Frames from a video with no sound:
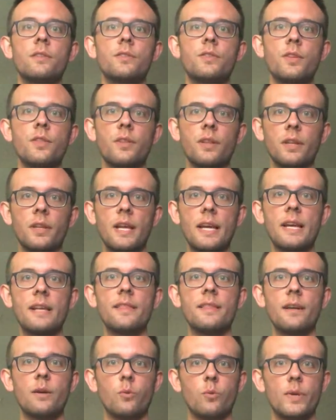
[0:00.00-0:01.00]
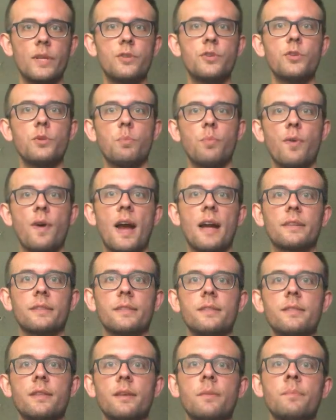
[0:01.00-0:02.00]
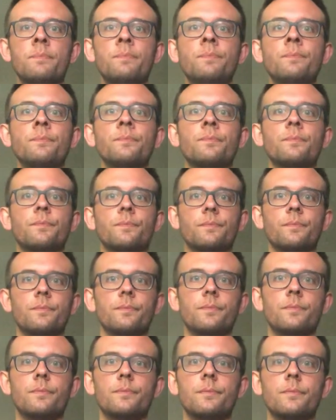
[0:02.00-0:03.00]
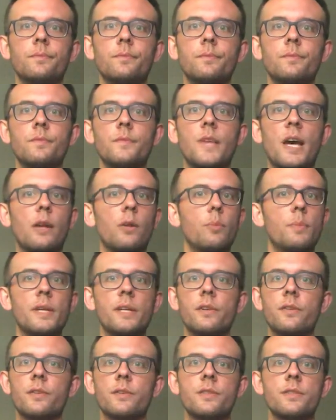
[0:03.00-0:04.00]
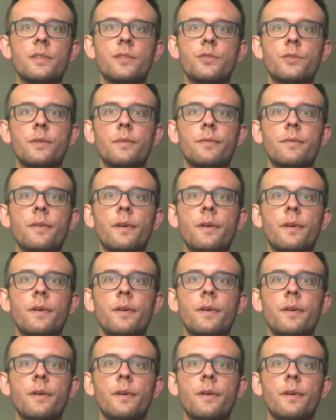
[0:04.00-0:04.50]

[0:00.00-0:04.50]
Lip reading: To the length at which you practice them, that'll be your decision.